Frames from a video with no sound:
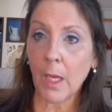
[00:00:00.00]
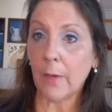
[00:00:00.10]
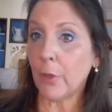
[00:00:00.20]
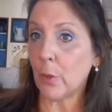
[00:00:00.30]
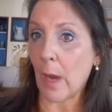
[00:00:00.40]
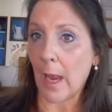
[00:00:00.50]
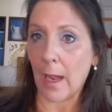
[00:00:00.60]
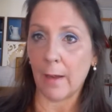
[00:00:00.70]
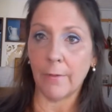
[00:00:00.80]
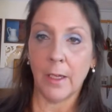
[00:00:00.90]
If you
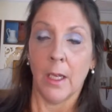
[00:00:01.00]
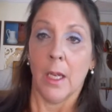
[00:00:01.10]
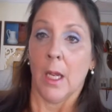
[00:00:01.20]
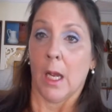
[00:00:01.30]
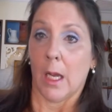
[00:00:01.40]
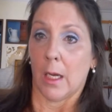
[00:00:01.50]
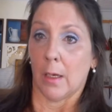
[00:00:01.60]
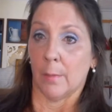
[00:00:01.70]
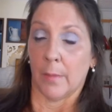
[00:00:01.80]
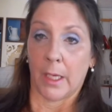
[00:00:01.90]
have
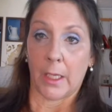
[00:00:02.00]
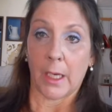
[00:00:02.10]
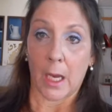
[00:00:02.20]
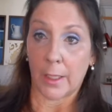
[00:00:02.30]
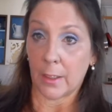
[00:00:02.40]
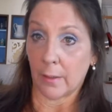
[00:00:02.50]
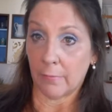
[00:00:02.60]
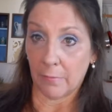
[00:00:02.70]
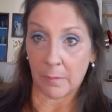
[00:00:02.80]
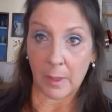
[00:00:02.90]
um, any kind of
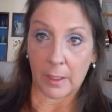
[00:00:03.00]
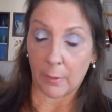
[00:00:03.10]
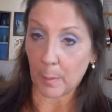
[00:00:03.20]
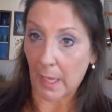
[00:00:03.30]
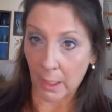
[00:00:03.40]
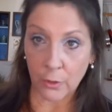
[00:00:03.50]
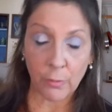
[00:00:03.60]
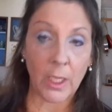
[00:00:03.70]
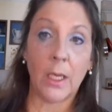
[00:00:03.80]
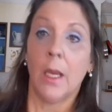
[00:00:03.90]
your
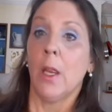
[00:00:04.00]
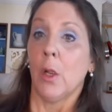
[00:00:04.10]
pantry,